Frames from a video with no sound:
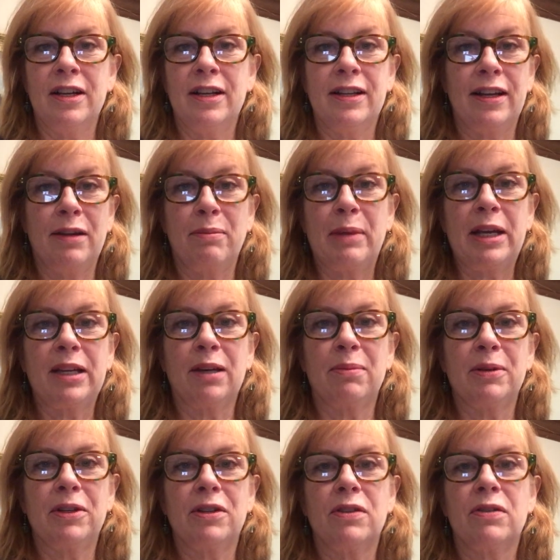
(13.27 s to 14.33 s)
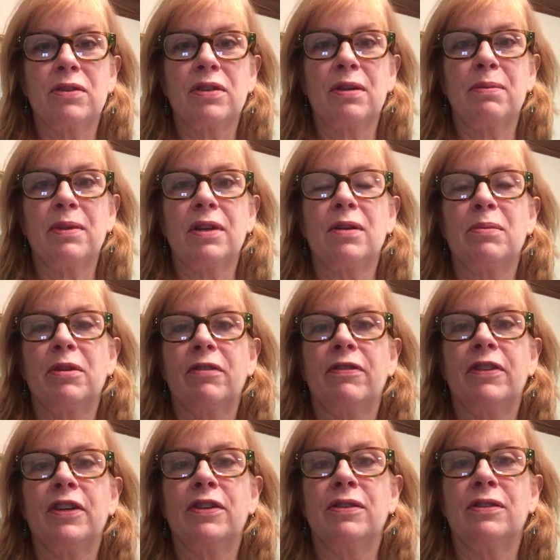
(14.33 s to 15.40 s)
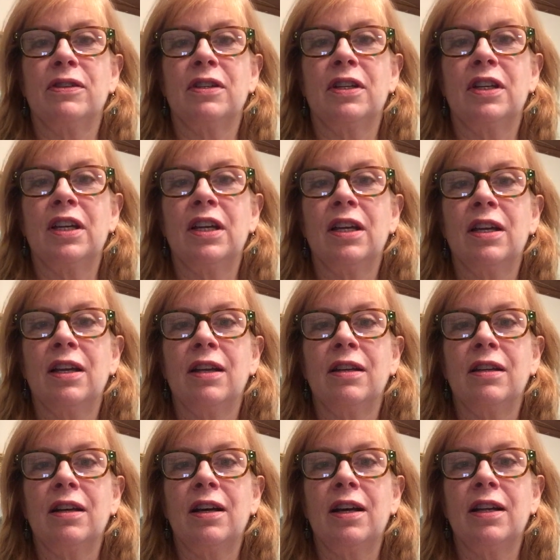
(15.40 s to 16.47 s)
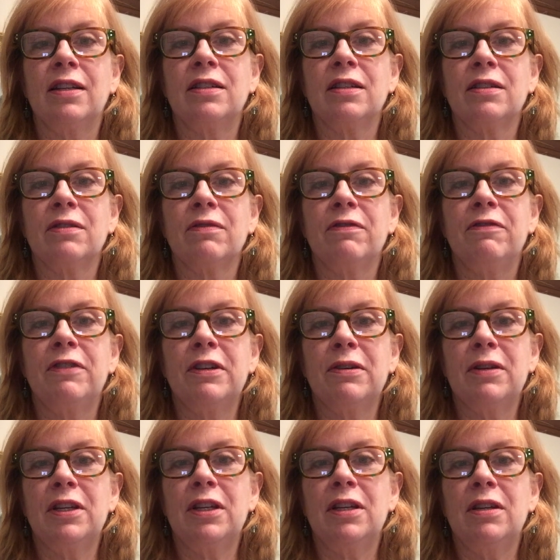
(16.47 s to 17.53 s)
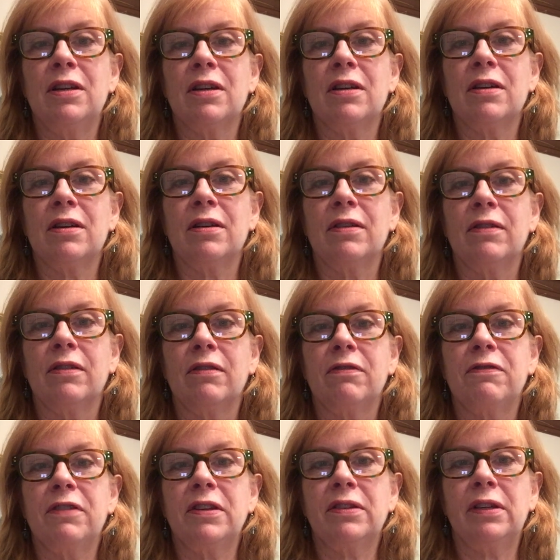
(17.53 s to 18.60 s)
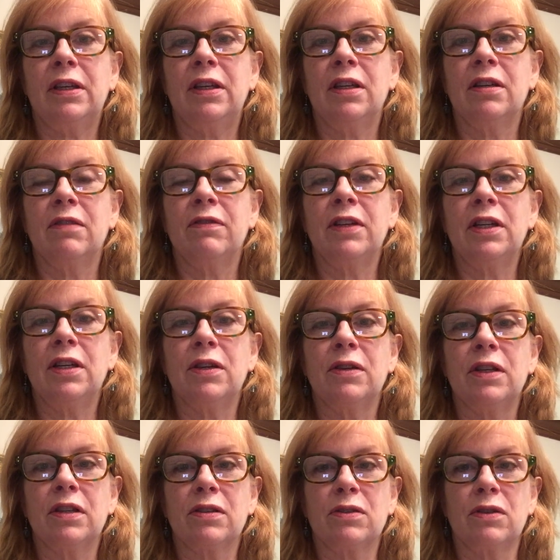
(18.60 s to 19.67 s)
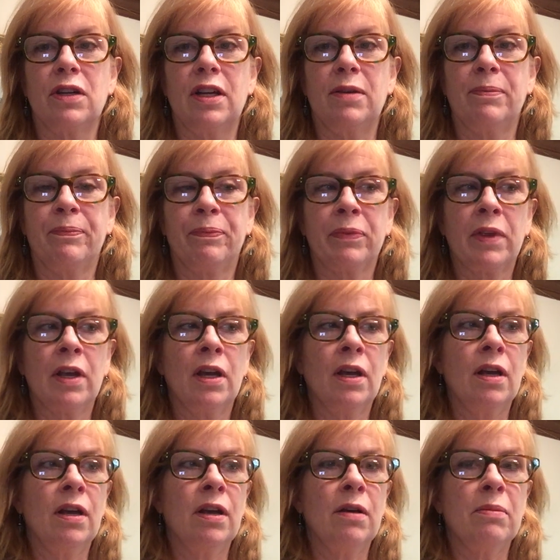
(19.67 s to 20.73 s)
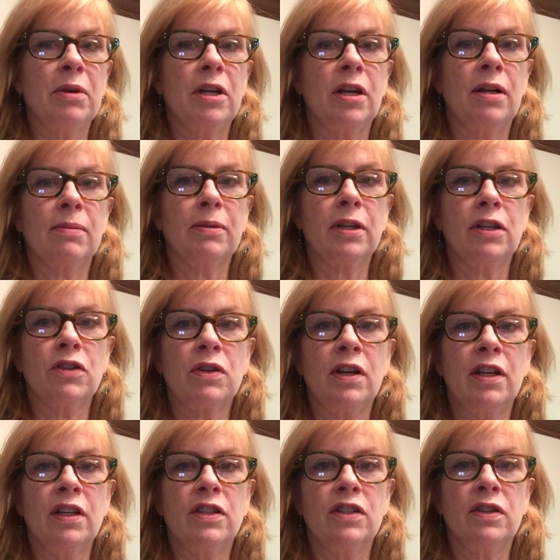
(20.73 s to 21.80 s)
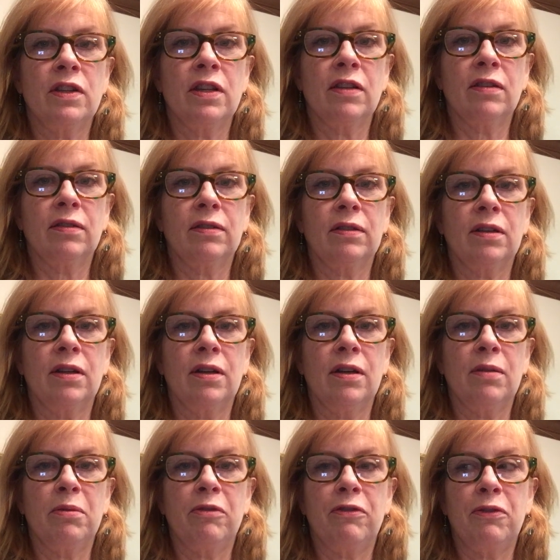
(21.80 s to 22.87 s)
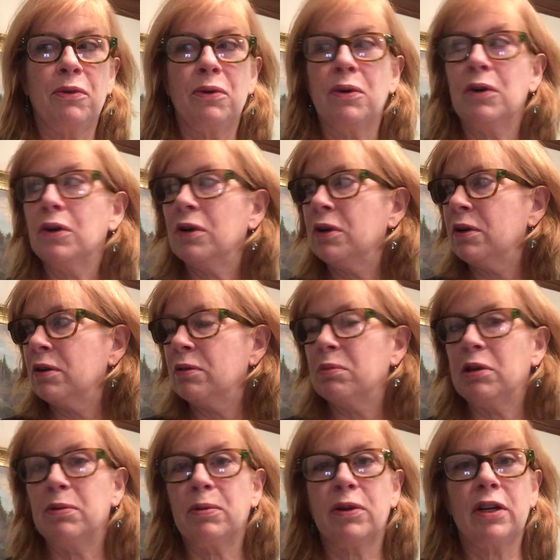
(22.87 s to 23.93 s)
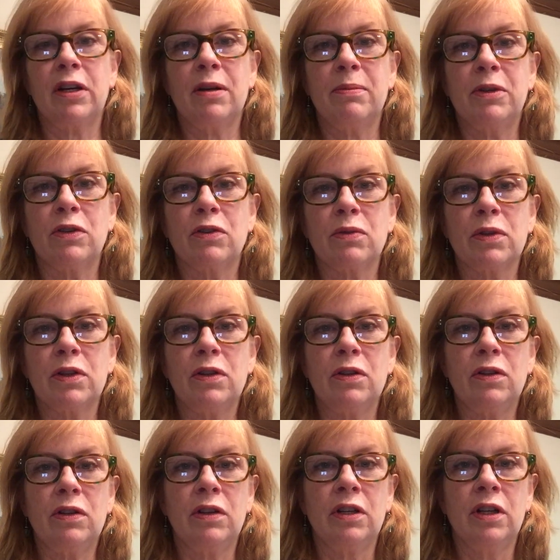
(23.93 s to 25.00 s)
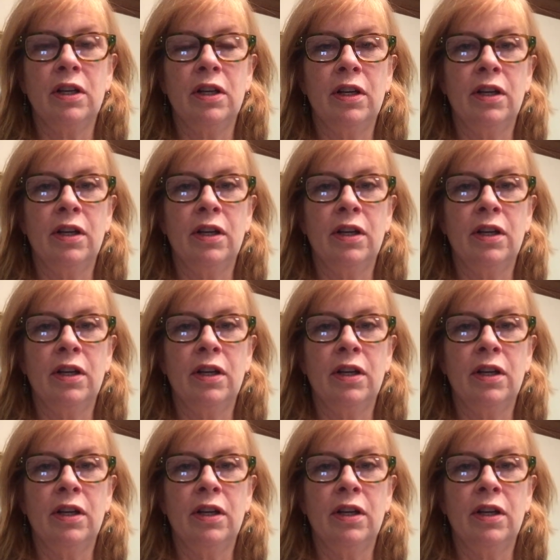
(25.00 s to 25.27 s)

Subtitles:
it had makeup in it or something on my phone, and I did a very fuzzy video yesterday. But I'm going to try to do this before people come and drill